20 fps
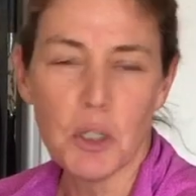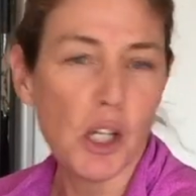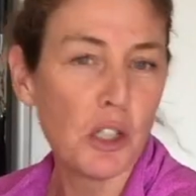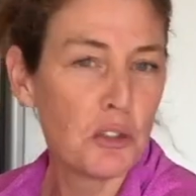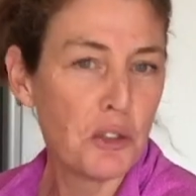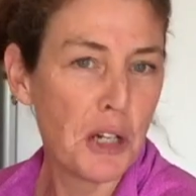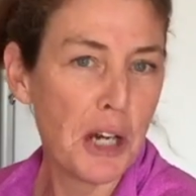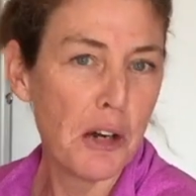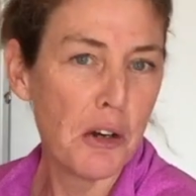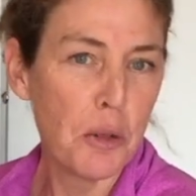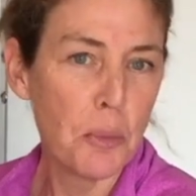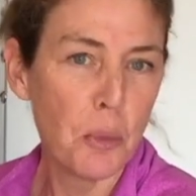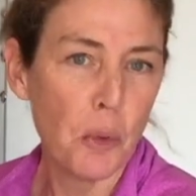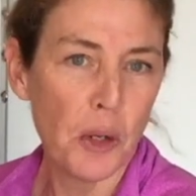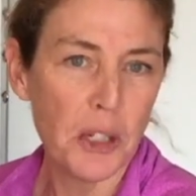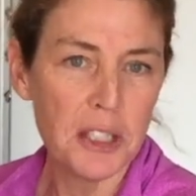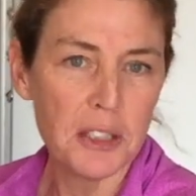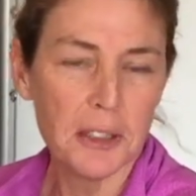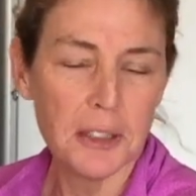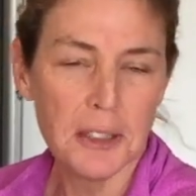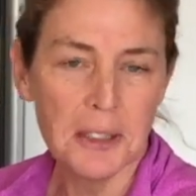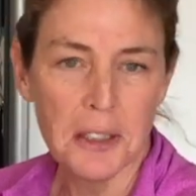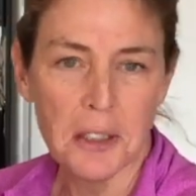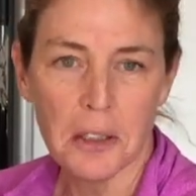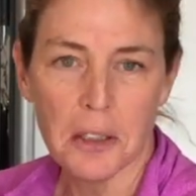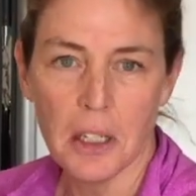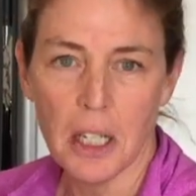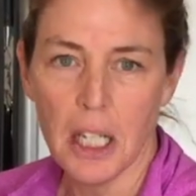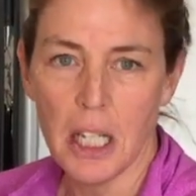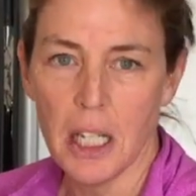Dr. Erin Boynton,
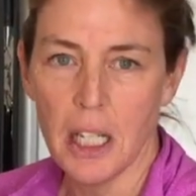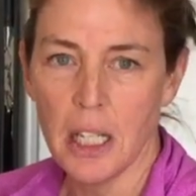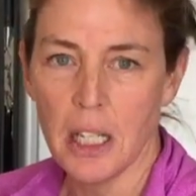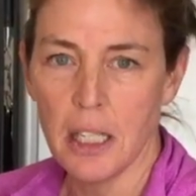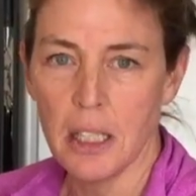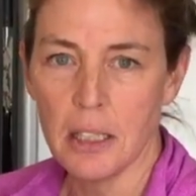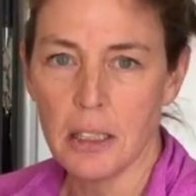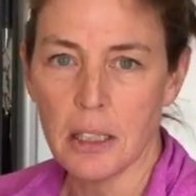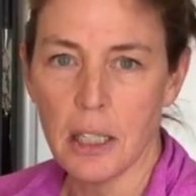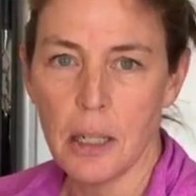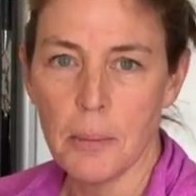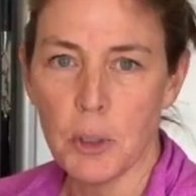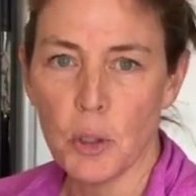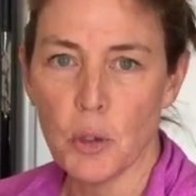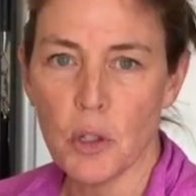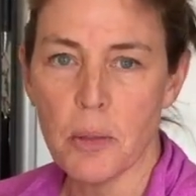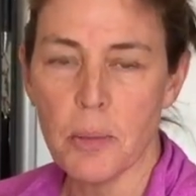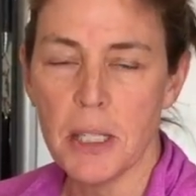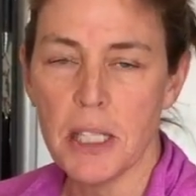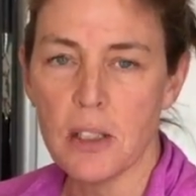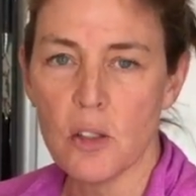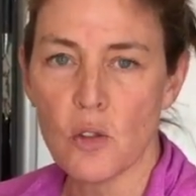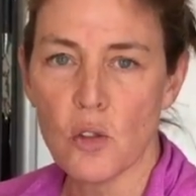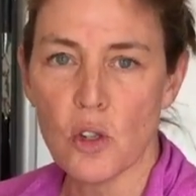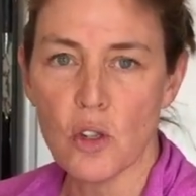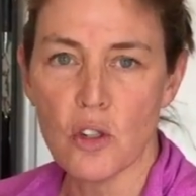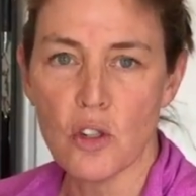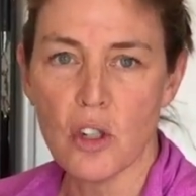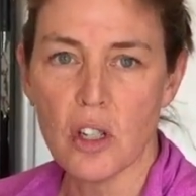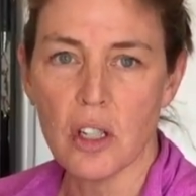and I'm an orthopedic
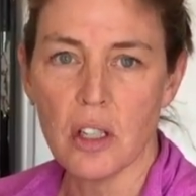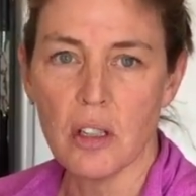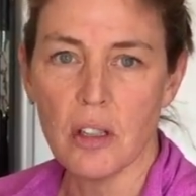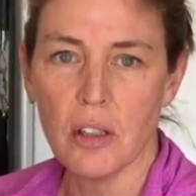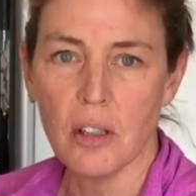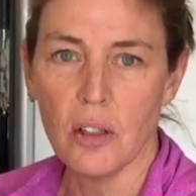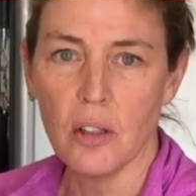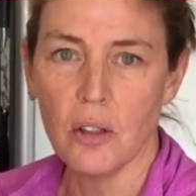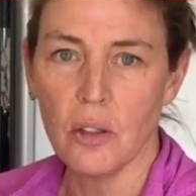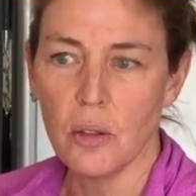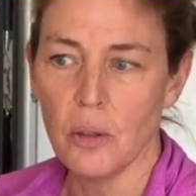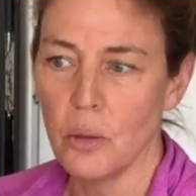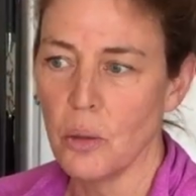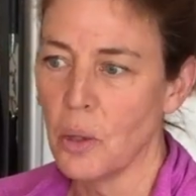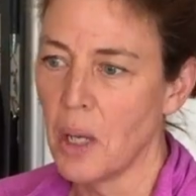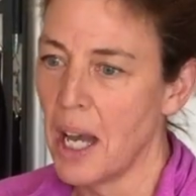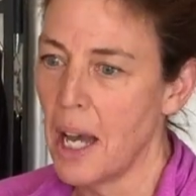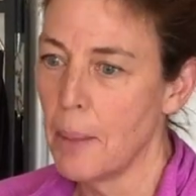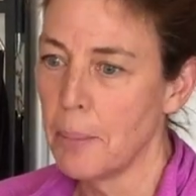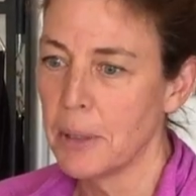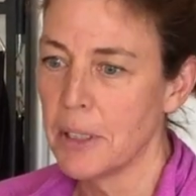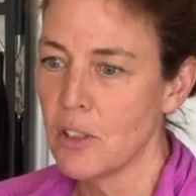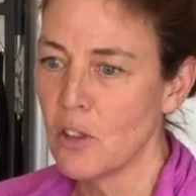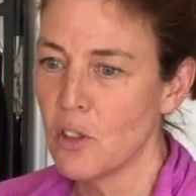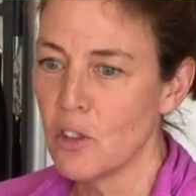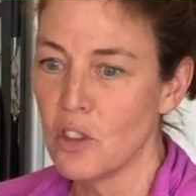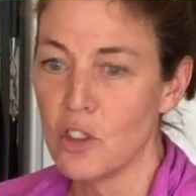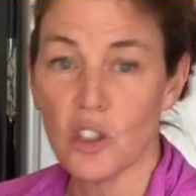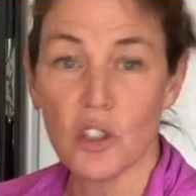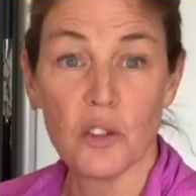surgeon who happens
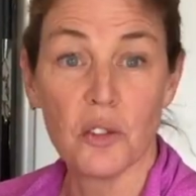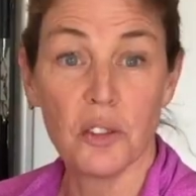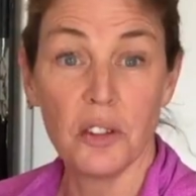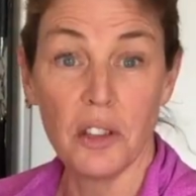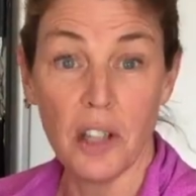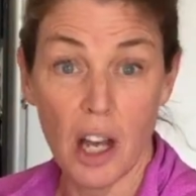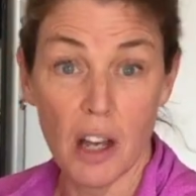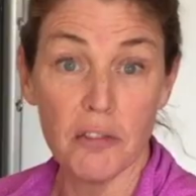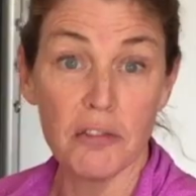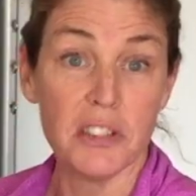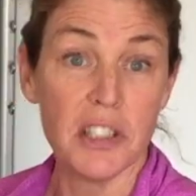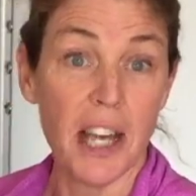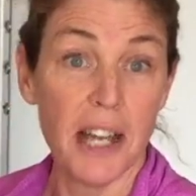to just love